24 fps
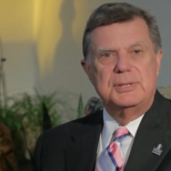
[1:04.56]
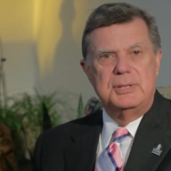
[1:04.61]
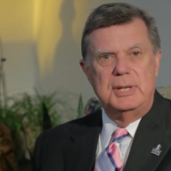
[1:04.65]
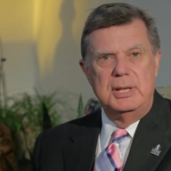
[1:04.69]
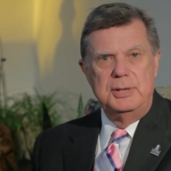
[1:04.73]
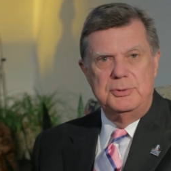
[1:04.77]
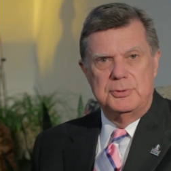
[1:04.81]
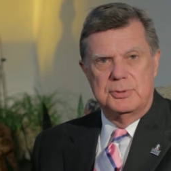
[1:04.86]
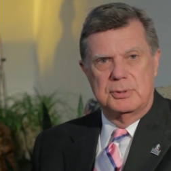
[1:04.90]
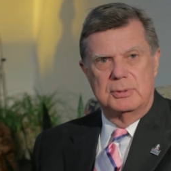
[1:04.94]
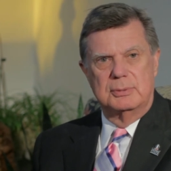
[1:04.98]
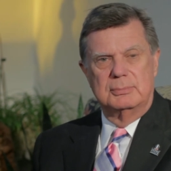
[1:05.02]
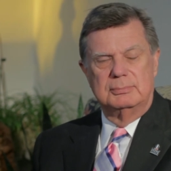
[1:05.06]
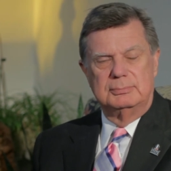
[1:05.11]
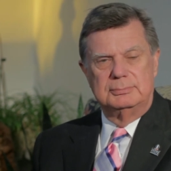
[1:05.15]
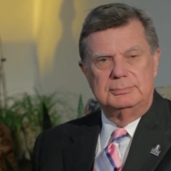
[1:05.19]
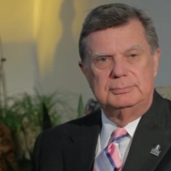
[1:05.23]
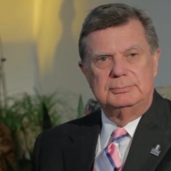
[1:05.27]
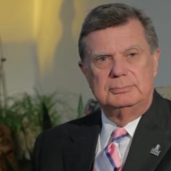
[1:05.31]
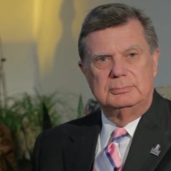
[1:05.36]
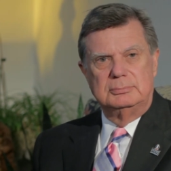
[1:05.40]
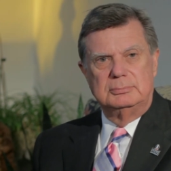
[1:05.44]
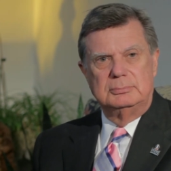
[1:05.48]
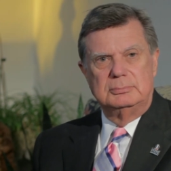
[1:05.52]
teacher.
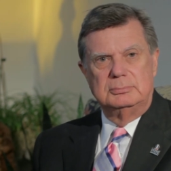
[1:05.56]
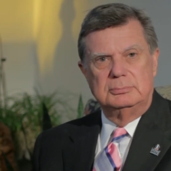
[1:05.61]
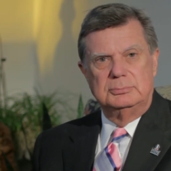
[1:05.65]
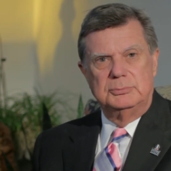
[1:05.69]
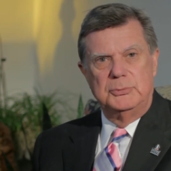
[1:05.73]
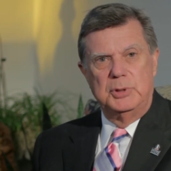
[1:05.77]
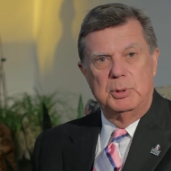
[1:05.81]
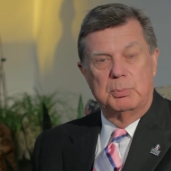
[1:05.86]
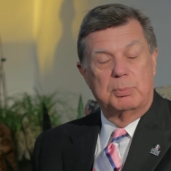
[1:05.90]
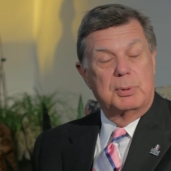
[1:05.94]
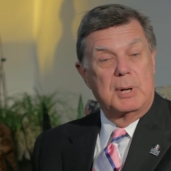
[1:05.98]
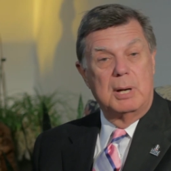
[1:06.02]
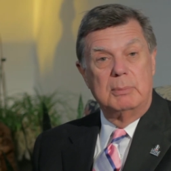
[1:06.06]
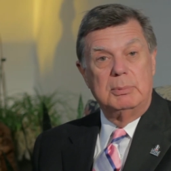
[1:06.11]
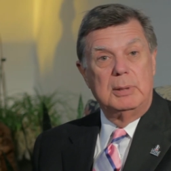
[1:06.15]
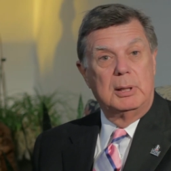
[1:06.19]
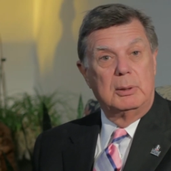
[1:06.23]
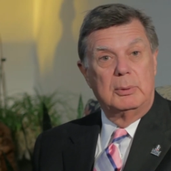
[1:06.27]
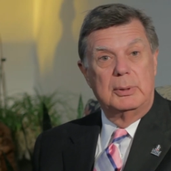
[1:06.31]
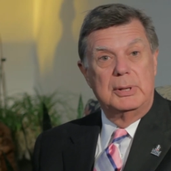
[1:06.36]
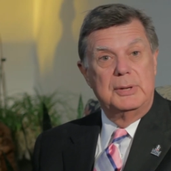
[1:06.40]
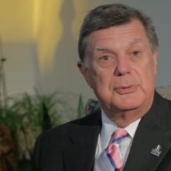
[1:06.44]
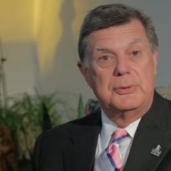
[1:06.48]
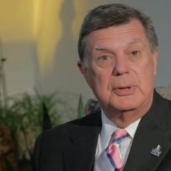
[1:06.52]
You're probably
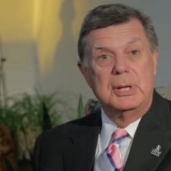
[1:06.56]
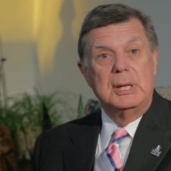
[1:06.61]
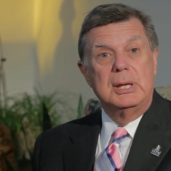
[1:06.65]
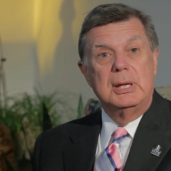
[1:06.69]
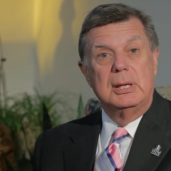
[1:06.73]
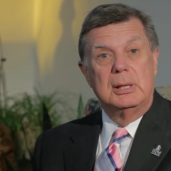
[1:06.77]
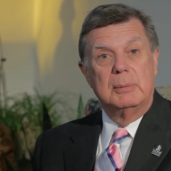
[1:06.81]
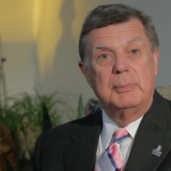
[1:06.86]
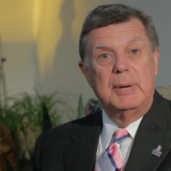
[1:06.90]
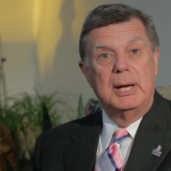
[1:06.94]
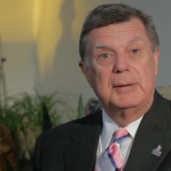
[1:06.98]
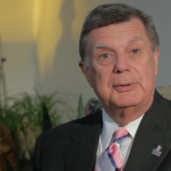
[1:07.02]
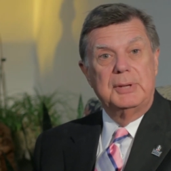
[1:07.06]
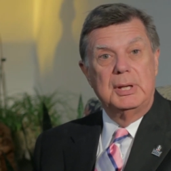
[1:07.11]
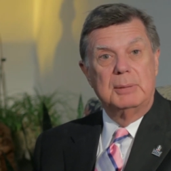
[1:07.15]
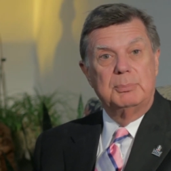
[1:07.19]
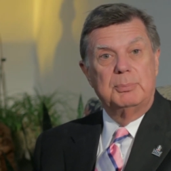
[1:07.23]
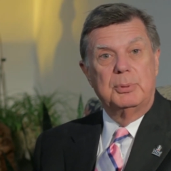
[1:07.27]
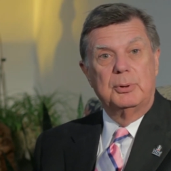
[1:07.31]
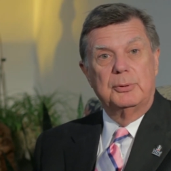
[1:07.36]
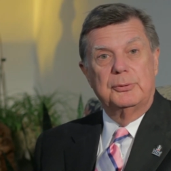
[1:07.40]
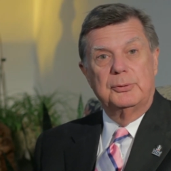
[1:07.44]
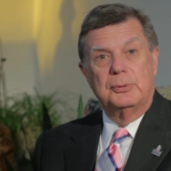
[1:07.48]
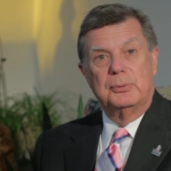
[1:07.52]
already thinking about
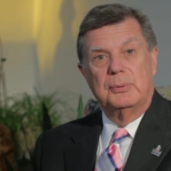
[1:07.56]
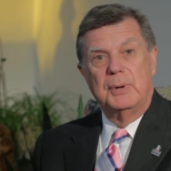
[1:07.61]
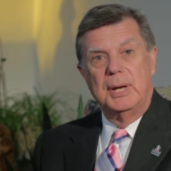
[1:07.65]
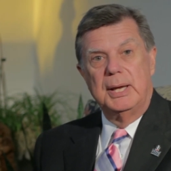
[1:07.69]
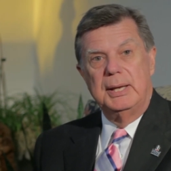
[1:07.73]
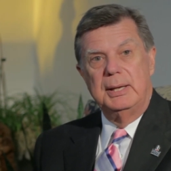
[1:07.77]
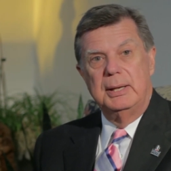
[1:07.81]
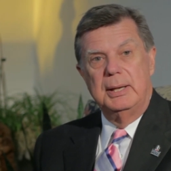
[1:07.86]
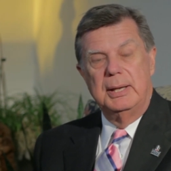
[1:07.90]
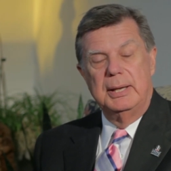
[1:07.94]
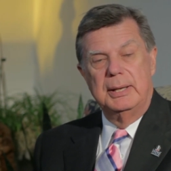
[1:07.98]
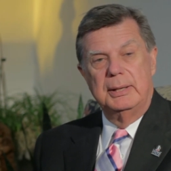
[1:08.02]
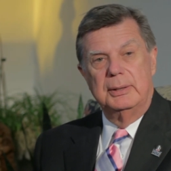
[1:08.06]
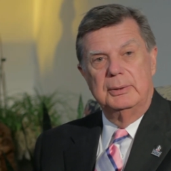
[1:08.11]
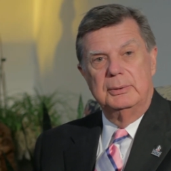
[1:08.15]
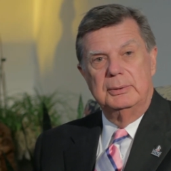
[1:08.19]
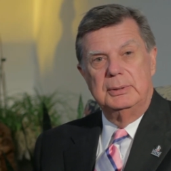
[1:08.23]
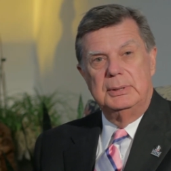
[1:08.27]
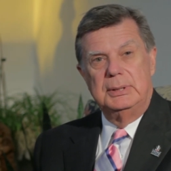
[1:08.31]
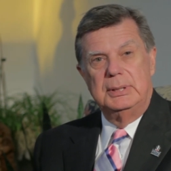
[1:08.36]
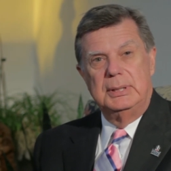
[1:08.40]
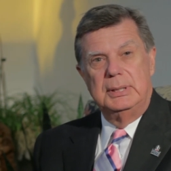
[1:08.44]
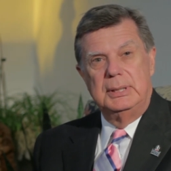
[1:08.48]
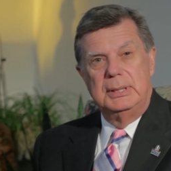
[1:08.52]
that person right now.
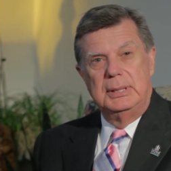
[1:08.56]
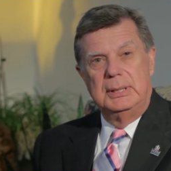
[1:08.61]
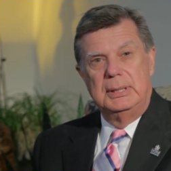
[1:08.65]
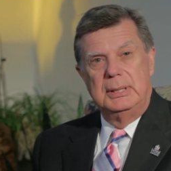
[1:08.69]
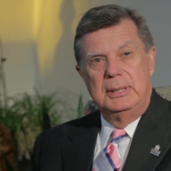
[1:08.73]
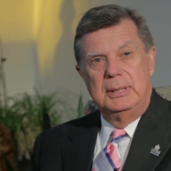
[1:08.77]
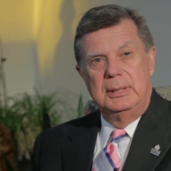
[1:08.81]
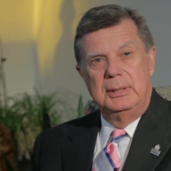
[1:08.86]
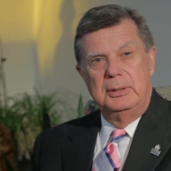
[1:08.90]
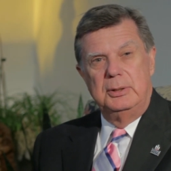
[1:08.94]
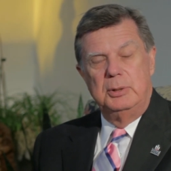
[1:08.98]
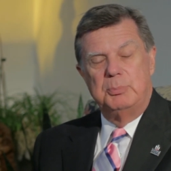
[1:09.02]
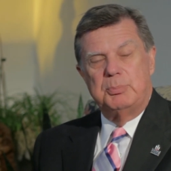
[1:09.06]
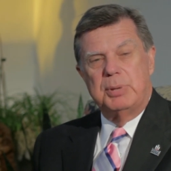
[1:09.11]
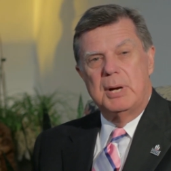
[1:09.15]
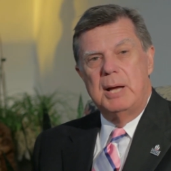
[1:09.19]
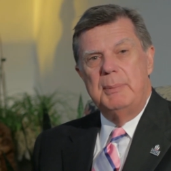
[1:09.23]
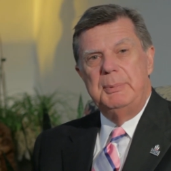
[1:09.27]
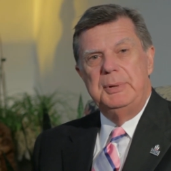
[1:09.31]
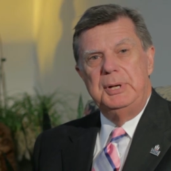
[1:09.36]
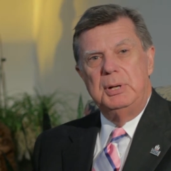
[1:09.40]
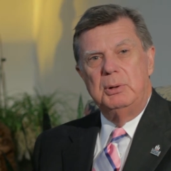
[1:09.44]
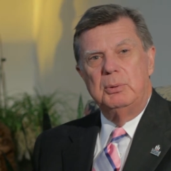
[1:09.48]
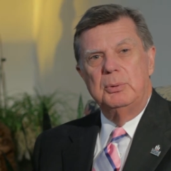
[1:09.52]
You
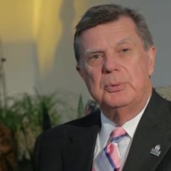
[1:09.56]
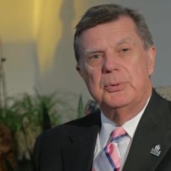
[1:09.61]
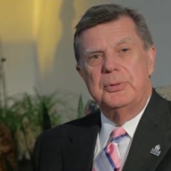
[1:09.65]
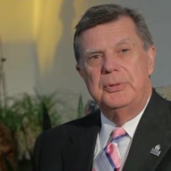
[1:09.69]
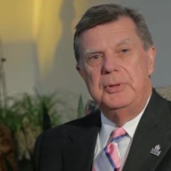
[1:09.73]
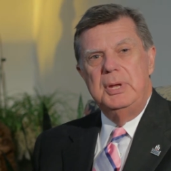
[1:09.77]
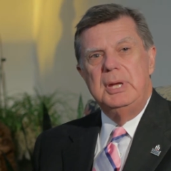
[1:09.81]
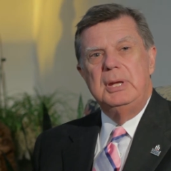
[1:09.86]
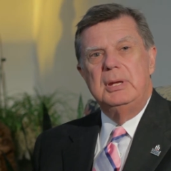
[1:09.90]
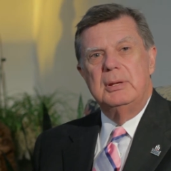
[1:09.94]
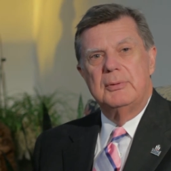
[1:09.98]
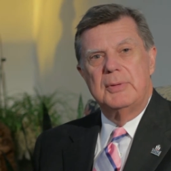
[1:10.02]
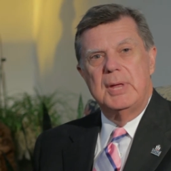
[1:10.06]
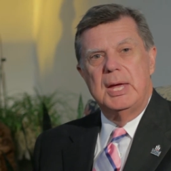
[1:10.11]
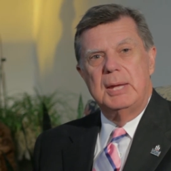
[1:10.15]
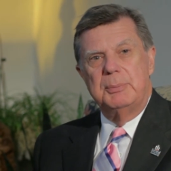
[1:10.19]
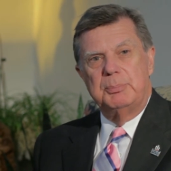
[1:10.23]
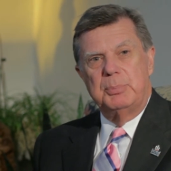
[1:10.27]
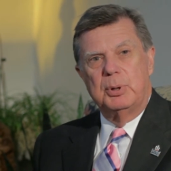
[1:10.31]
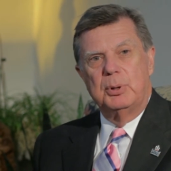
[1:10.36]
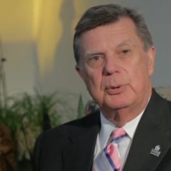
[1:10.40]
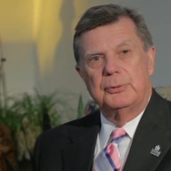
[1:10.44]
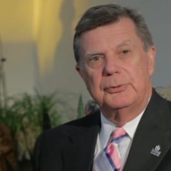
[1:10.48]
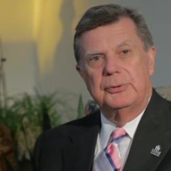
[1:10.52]
probably don't think of
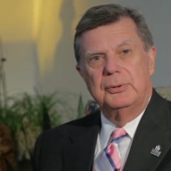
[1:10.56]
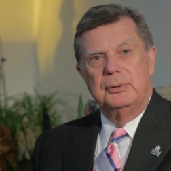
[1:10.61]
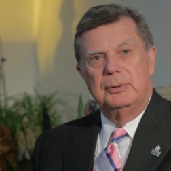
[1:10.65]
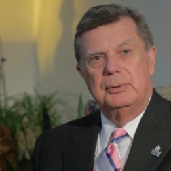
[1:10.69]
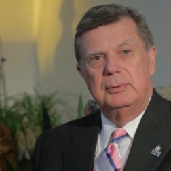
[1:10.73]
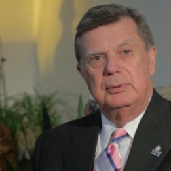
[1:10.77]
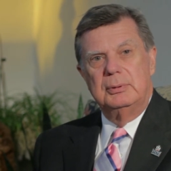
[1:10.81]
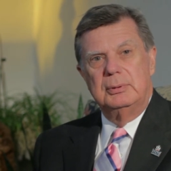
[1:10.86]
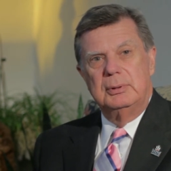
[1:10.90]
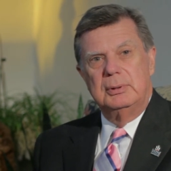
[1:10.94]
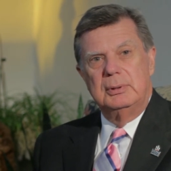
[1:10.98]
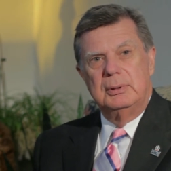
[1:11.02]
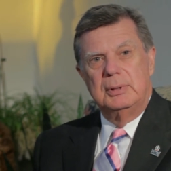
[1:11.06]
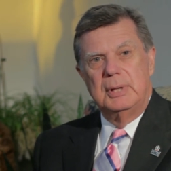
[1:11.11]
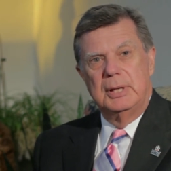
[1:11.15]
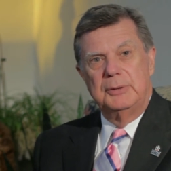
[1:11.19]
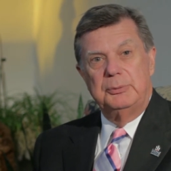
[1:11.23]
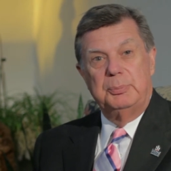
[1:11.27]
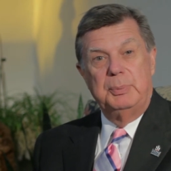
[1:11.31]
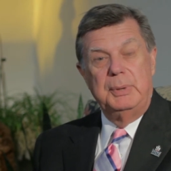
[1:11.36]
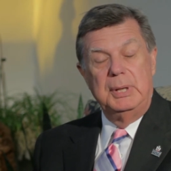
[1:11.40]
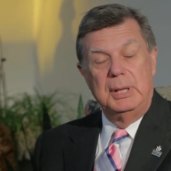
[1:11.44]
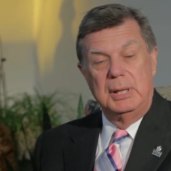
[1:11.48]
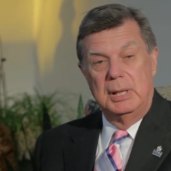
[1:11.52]
that person
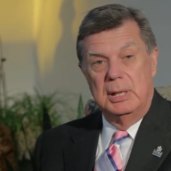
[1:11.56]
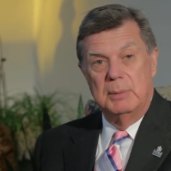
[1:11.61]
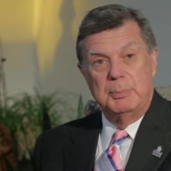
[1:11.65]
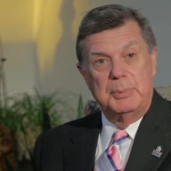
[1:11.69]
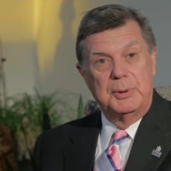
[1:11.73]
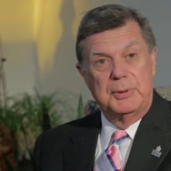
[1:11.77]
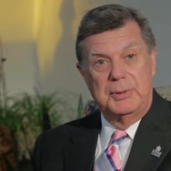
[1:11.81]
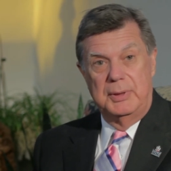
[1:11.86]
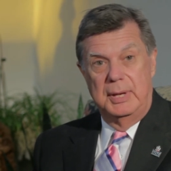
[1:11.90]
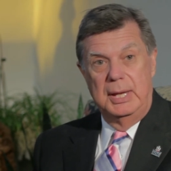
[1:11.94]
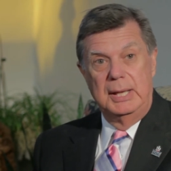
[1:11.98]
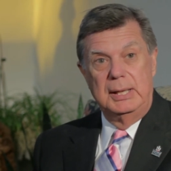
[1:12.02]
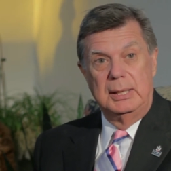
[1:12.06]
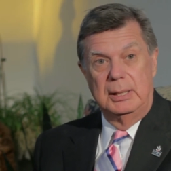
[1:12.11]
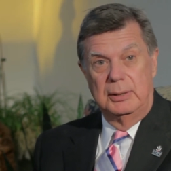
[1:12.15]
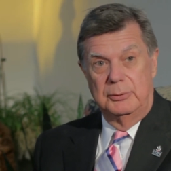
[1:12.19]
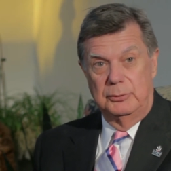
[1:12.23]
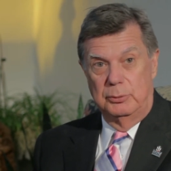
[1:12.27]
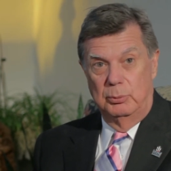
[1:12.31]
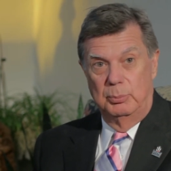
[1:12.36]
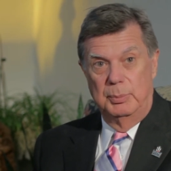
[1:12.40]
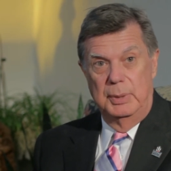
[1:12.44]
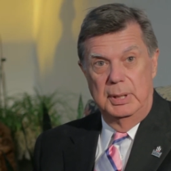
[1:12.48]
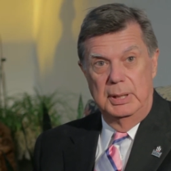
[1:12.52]
as being empathetic
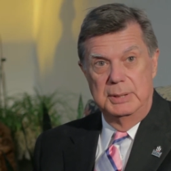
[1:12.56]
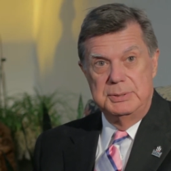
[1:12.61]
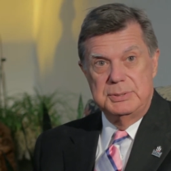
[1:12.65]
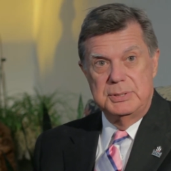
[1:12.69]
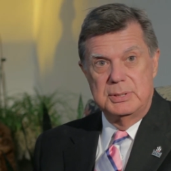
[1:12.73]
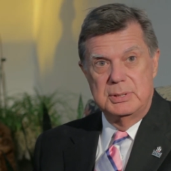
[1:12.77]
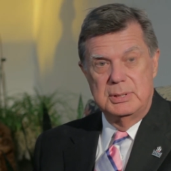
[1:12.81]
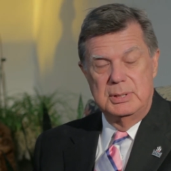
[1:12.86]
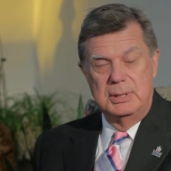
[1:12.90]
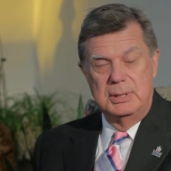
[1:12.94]
so much